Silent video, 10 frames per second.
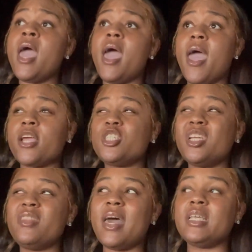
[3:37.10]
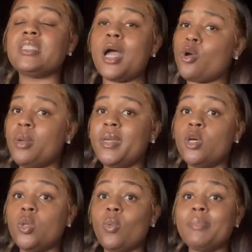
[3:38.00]
actually that is not going to be
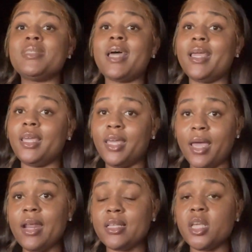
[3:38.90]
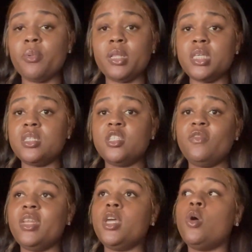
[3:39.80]
on the website yet as i release this
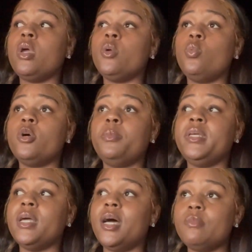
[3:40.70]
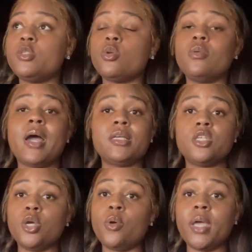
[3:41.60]
video it will be up so you guys
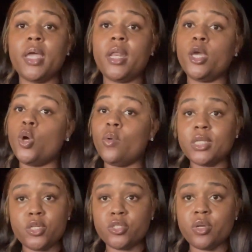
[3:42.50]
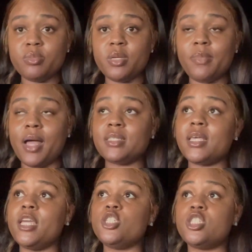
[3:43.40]
can go ahead and go in the description box
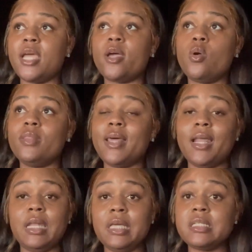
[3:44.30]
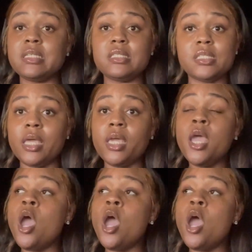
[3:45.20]
and check on that link to see